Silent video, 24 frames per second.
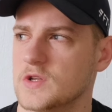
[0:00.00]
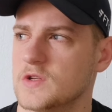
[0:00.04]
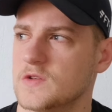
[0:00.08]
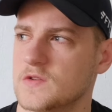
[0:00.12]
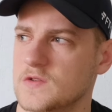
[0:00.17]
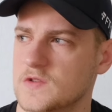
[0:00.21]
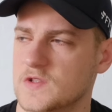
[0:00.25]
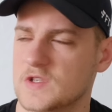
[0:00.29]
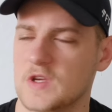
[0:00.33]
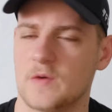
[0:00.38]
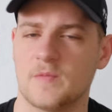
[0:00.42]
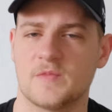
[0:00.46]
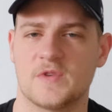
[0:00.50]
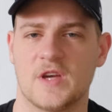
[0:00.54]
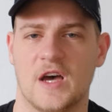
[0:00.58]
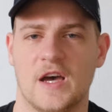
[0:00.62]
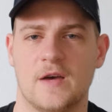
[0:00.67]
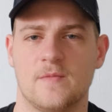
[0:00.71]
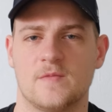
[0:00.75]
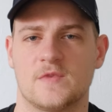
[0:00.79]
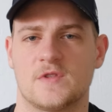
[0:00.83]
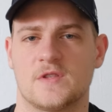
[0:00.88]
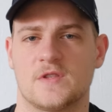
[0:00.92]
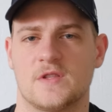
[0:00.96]

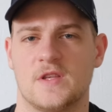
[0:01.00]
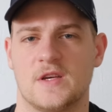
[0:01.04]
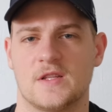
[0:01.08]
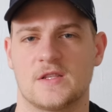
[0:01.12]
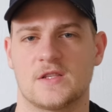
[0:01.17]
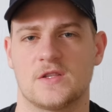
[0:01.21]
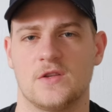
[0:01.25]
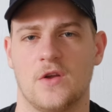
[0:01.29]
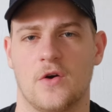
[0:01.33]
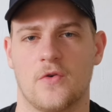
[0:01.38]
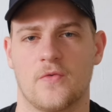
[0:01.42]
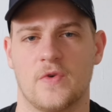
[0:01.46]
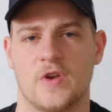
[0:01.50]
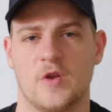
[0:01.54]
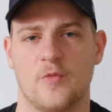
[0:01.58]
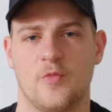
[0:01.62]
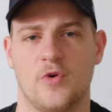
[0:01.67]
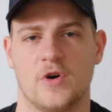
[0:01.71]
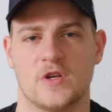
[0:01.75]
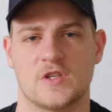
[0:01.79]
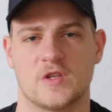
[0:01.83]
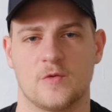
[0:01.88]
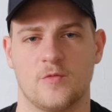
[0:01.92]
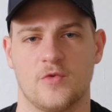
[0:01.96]
sometimes that's not really
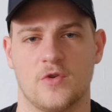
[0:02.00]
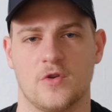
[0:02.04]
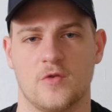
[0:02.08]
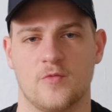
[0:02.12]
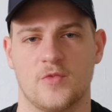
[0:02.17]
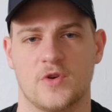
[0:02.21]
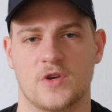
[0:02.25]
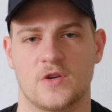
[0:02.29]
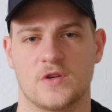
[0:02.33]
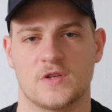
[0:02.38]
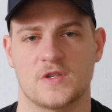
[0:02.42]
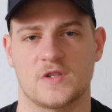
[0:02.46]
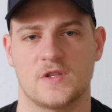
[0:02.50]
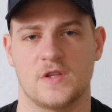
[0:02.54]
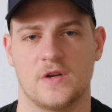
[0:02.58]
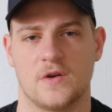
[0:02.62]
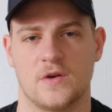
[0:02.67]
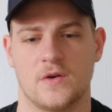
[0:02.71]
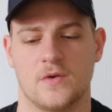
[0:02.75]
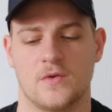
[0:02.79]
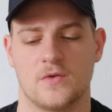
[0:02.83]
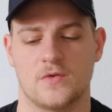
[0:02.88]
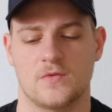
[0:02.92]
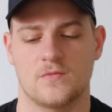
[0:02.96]
possible because there
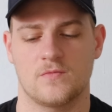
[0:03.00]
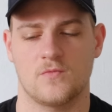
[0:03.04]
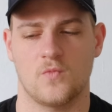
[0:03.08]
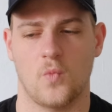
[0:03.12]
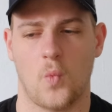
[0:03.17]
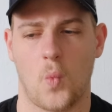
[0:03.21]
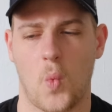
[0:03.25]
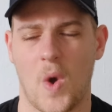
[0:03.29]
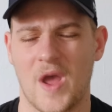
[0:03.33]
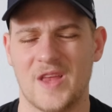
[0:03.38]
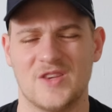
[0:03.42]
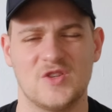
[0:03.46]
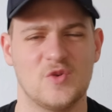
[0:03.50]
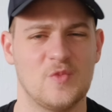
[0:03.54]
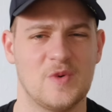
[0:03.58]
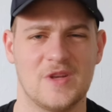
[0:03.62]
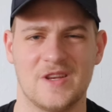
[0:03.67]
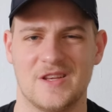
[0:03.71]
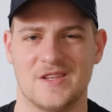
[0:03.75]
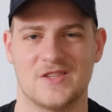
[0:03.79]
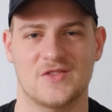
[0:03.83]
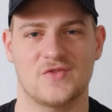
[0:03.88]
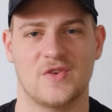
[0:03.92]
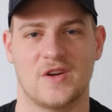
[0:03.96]
are way too many
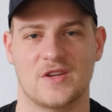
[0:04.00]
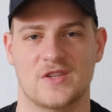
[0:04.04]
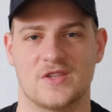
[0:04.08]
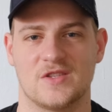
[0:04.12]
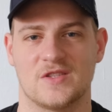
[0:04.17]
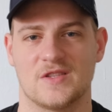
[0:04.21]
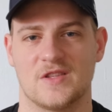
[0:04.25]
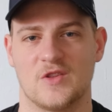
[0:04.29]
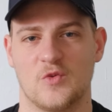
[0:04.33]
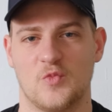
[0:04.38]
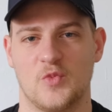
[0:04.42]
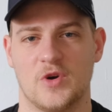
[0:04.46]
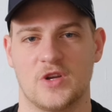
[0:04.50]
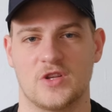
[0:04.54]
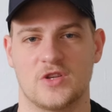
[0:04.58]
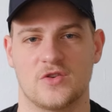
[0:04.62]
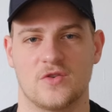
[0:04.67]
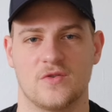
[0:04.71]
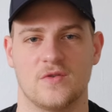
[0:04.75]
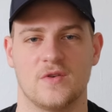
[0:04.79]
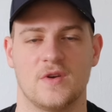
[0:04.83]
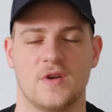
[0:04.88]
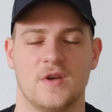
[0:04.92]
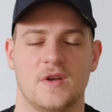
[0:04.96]
distractions in the picture.
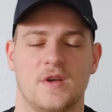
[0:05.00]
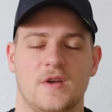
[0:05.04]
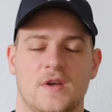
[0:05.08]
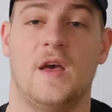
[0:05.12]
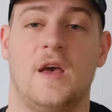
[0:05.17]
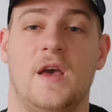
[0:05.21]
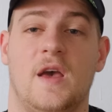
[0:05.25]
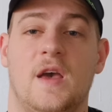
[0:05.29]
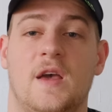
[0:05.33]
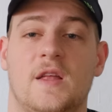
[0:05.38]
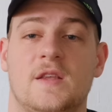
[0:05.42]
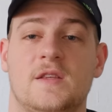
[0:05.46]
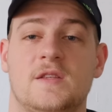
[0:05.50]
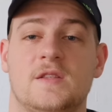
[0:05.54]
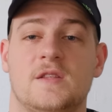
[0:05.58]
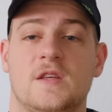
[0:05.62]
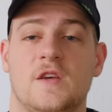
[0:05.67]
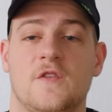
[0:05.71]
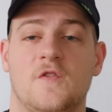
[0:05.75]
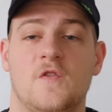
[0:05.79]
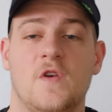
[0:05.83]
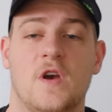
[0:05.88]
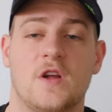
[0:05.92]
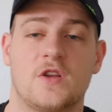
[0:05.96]
And
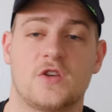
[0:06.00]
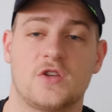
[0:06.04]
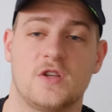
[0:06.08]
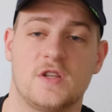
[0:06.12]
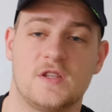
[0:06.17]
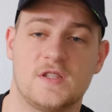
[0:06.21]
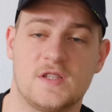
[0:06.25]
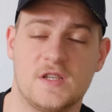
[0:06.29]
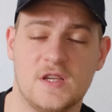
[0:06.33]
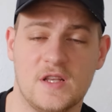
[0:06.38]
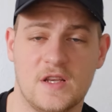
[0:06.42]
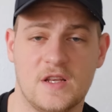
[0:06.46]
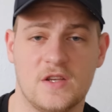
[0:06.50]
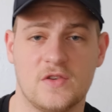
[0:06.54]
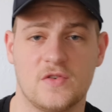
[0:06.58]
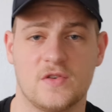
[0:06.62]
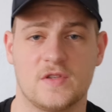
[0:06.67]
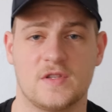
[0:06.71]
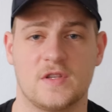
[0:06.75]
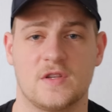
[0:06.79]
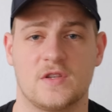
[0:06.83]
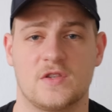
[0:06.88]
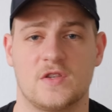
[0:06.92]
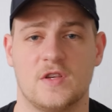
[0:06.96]
if you actually see an
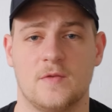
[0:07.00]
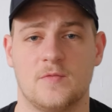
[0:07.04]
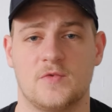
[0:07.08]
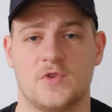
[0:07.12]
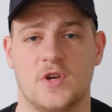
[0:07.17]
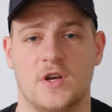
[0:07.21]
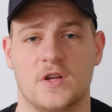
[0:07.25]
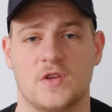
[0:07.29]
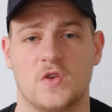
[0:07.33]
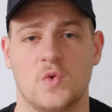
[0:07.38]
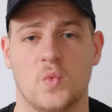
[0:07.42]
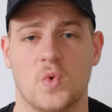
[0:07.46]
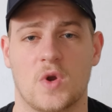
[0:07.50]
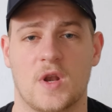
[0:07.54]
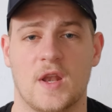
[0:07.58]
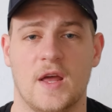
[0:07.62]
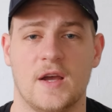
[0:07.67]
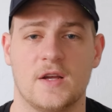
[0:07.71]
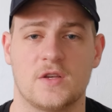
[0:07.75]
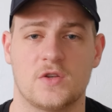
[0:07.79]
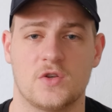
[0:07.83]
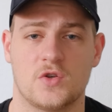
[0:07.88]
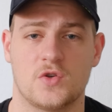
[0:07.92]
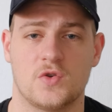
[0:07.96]
interesting subject you would
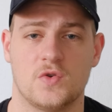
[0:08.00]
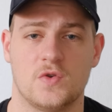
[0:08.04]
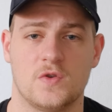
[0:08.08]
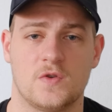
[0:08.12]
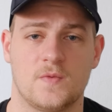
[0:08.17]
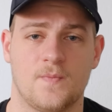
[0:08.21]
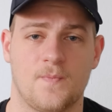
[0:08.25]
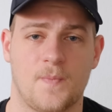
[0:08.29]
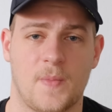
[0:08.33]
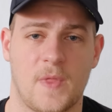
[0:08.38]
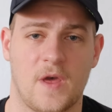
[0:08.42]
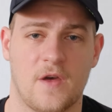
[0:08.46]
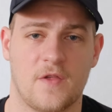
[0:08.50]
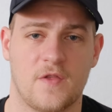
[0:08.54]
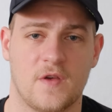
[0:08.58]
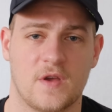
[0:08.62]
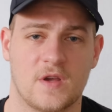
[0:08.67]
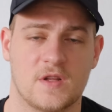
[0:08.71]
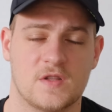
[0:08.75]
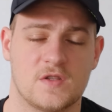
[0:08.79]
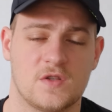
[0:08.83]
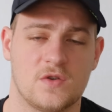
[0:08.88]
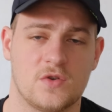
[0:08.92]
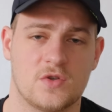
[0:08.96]
like to shoot, I think
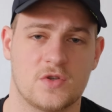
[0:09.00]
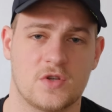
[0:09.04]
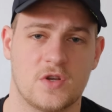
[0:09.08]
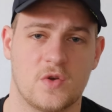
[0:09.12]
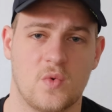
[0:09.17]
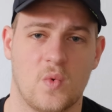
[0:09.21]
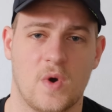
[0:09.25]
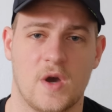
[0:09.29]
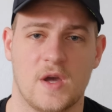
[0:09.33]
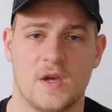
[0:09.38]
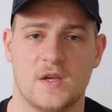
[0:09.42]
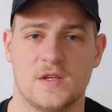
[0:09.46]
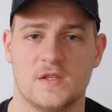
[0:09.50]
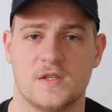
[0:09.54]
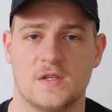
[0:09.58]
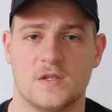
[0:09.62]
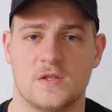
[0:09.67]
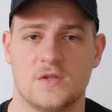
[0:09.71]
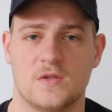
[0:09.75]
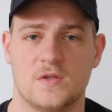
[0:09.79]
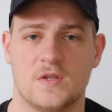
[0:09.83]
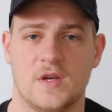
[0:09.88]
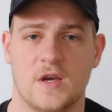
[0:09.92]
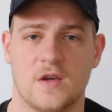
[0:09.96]
it's usually way easier
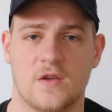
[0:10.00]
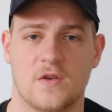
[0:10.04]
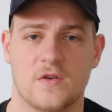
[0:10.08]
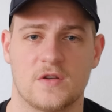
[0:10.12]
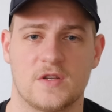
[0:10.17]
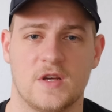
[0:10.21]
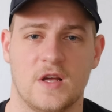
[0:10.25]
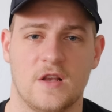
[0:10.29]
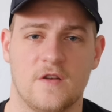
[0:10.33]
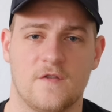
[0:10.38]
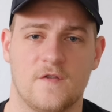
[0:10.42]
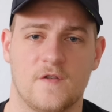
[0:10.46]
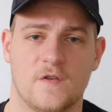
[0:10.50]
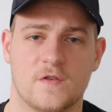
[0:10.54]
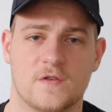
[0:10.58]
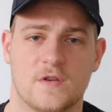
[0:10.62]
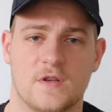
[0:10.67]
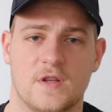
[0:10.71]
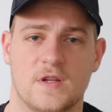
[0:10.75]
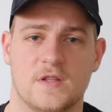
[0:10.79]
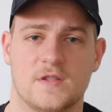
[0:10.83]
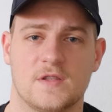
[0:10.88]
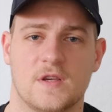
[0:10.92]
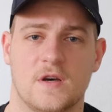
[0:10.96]
to take your telephoto
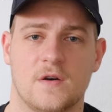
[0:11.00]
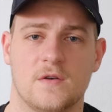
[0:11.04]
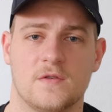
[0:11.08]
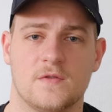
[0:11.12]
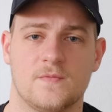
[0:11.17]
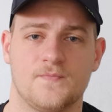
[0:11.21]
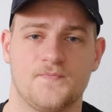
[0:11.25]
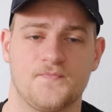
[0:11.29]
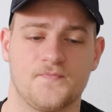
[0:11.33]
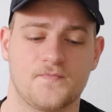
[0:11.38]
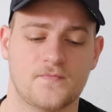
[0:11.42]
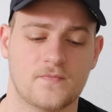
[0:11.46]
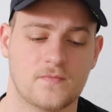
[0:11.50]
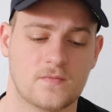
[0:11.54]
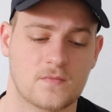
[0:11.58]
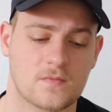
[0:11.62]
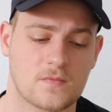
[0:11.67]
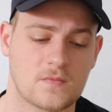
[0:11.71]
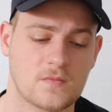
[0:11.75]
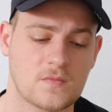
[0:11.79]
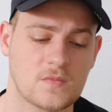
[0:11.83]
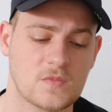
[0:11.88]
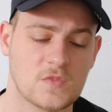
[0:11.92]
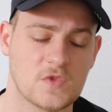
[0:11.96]
lens out
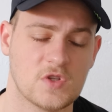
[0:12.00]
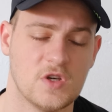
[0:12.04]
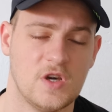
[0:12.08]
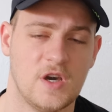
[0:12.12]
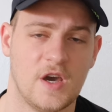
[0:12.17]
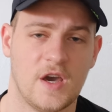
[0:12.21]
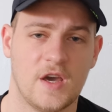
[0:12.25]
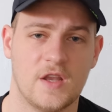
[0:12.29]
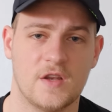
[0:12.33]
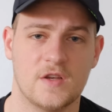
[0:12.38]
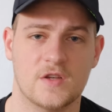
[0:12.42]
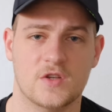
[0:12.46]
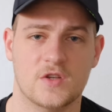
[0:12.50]
and